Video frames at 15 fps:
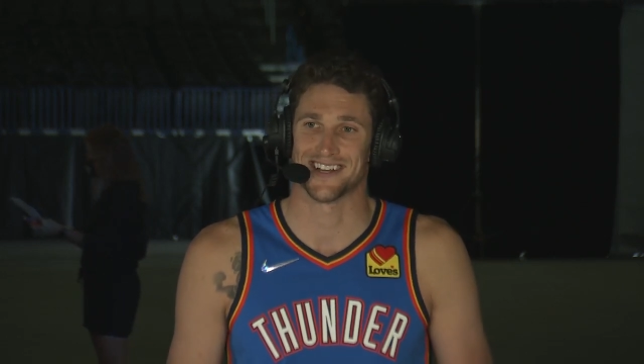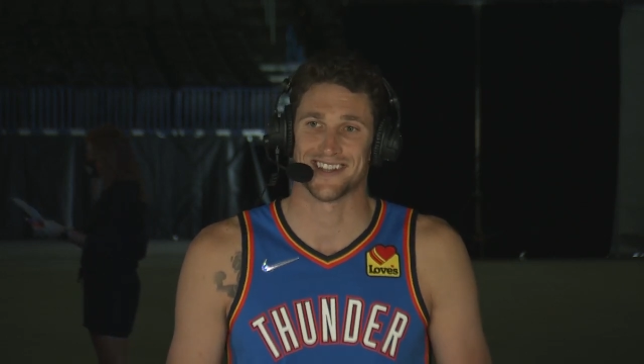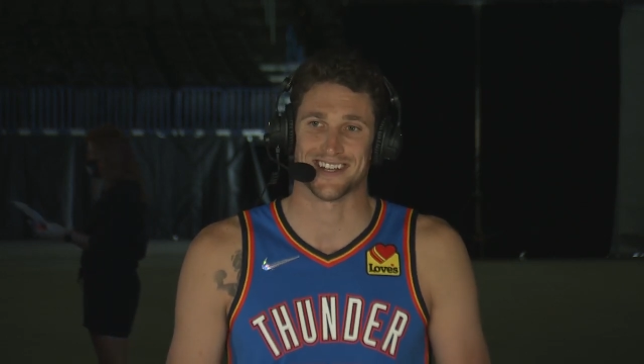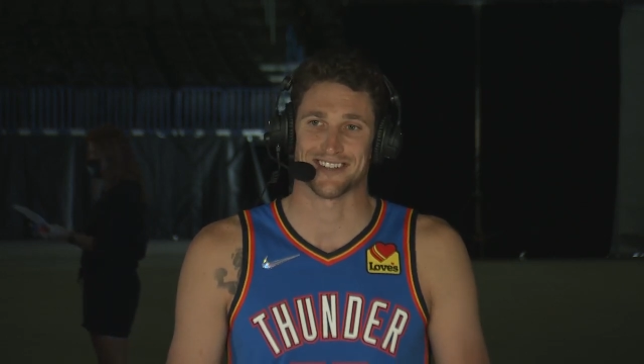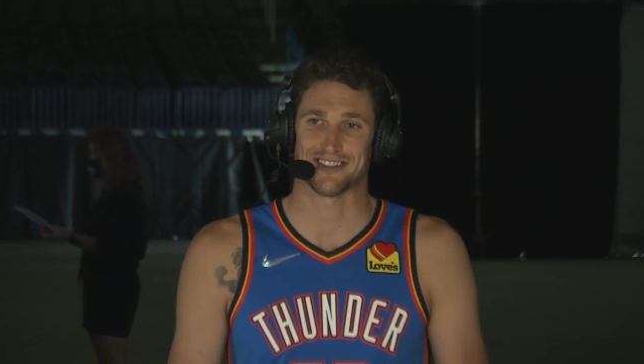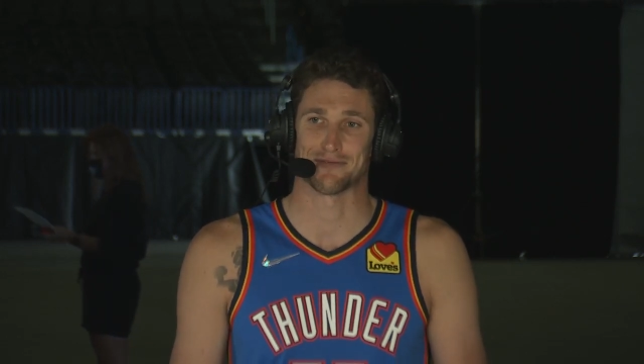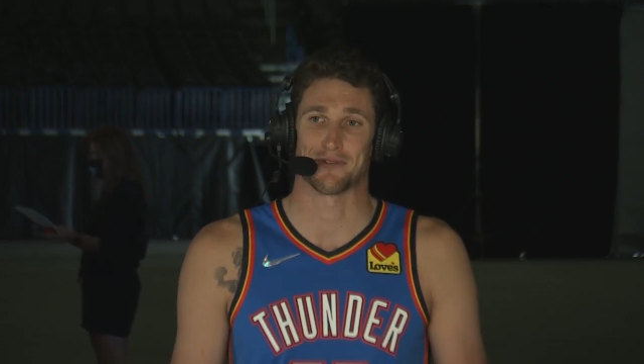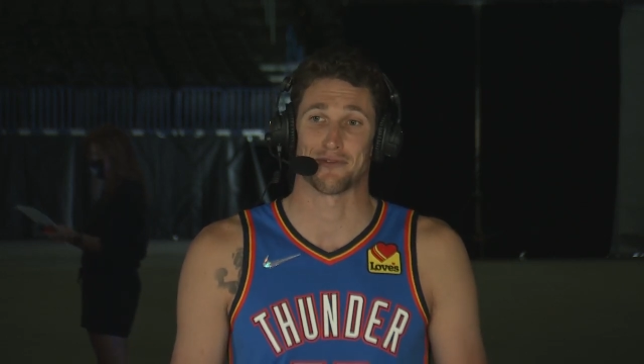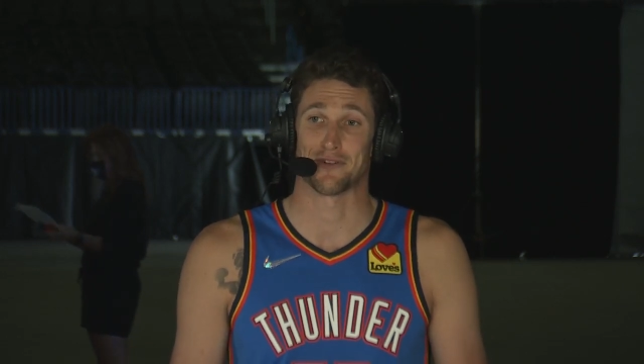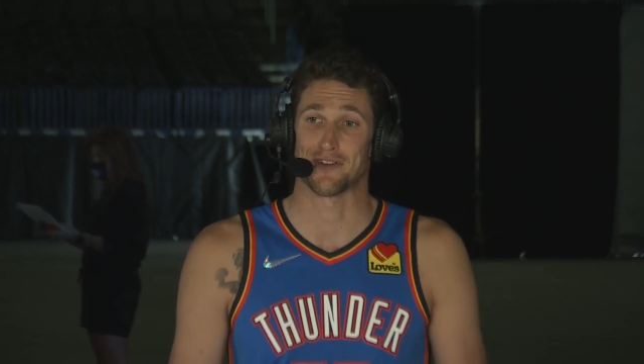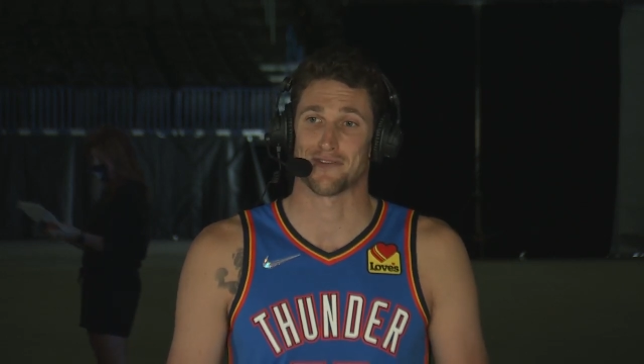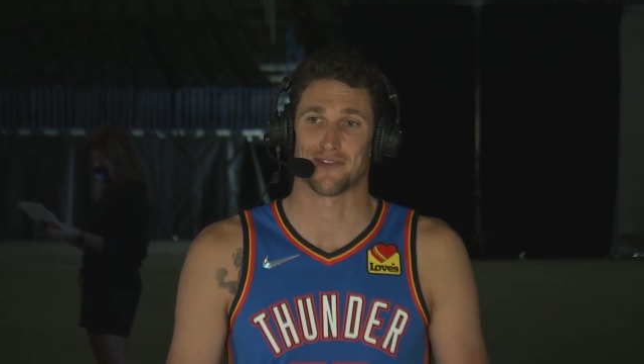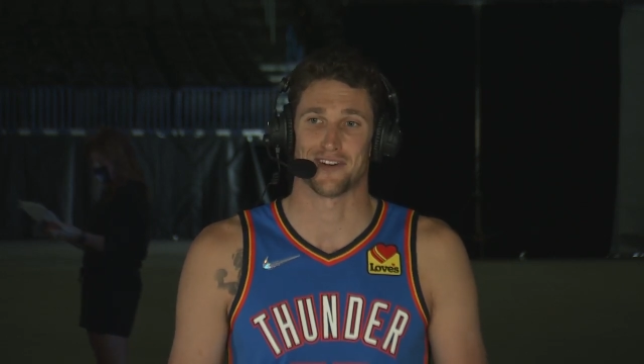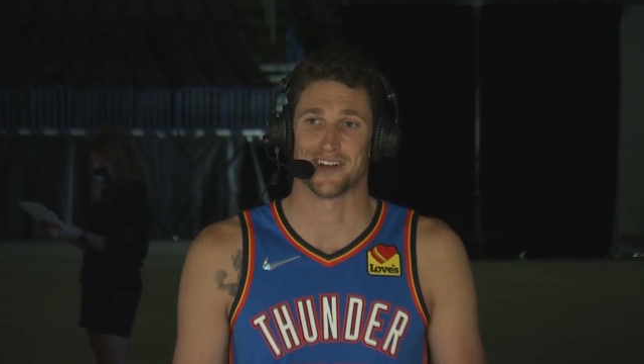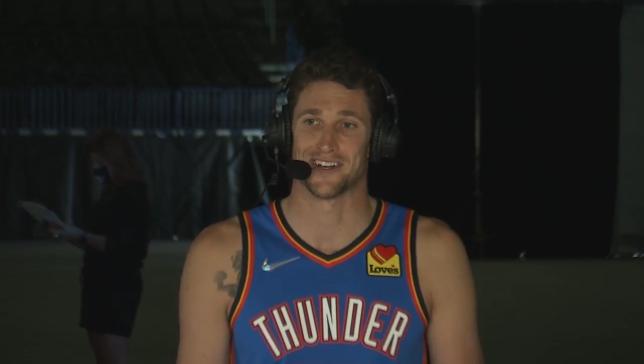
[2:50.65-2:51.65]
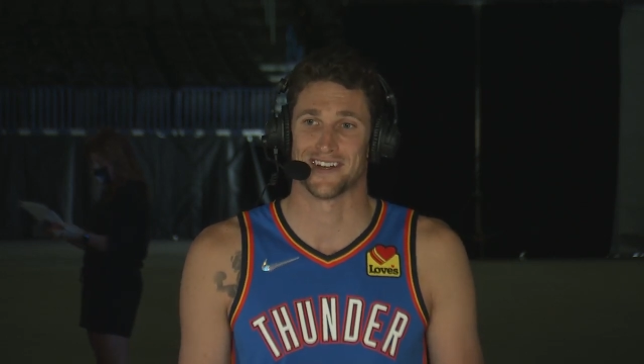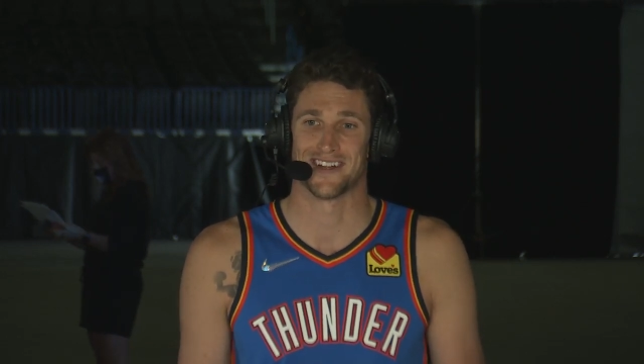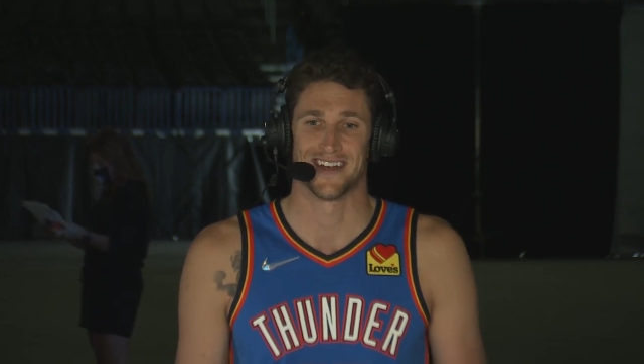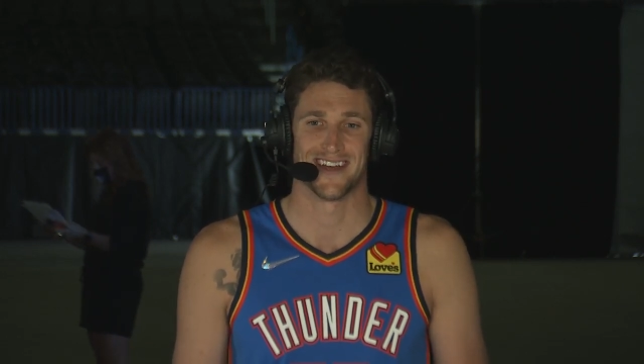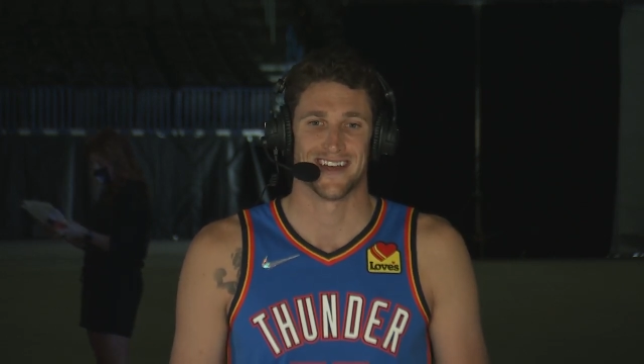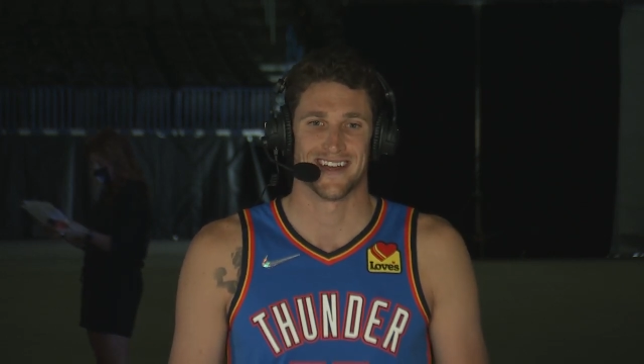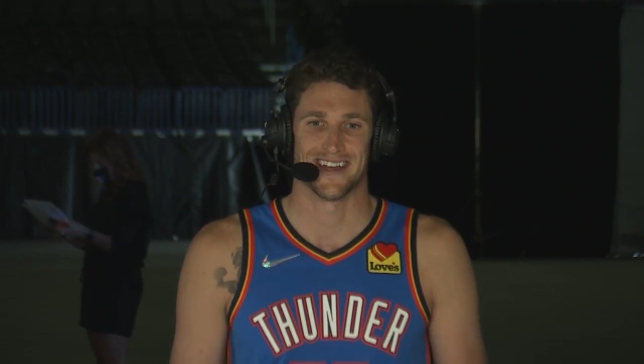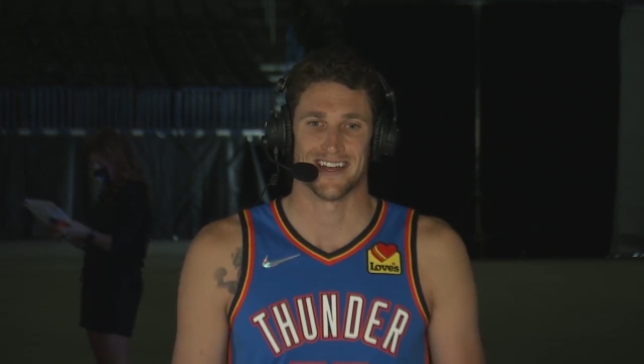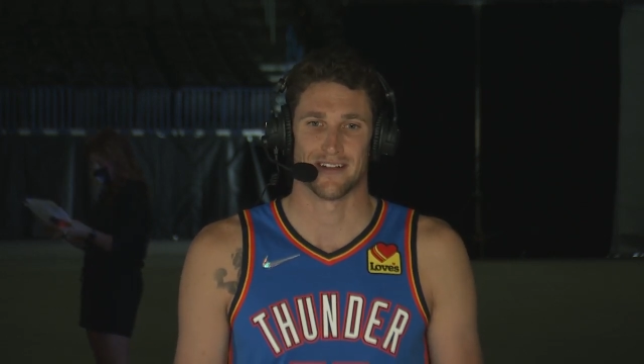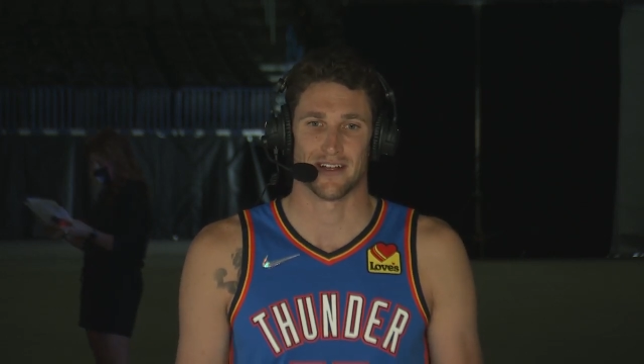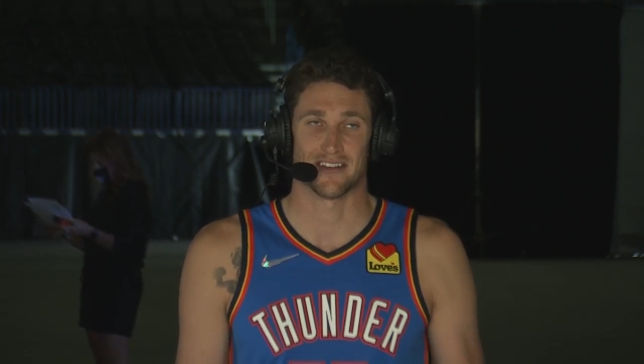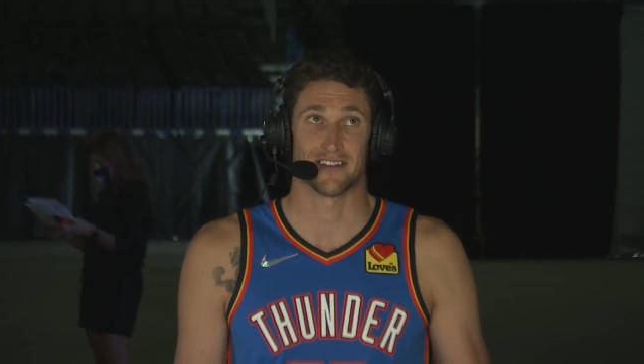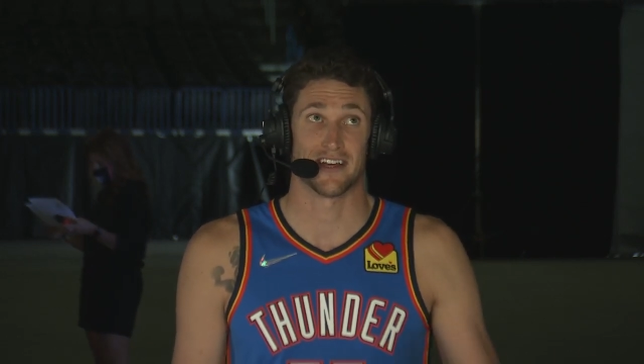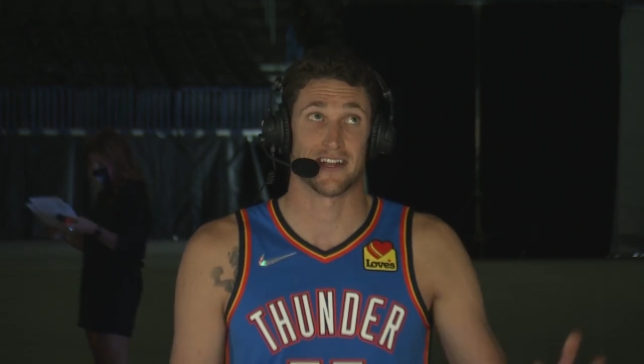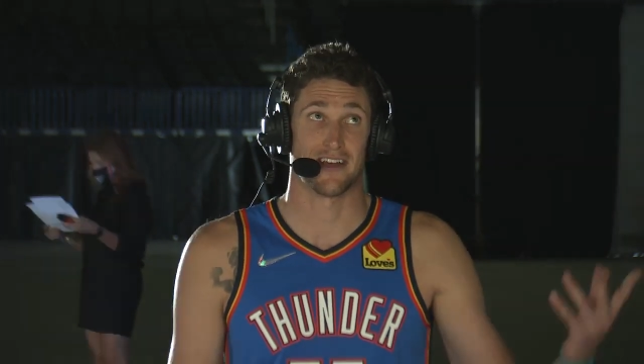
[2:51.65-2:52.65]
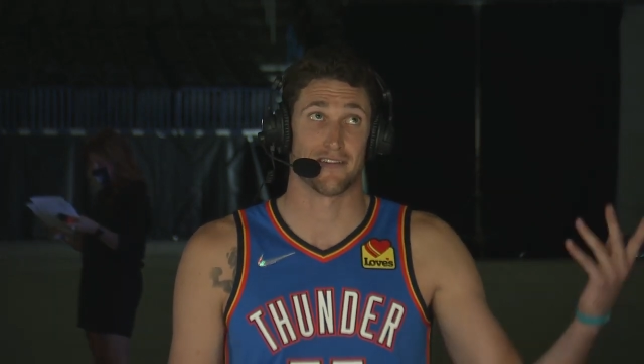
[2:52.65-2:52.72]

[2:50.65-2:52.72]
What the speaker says: I think it's going to be really fun, and excited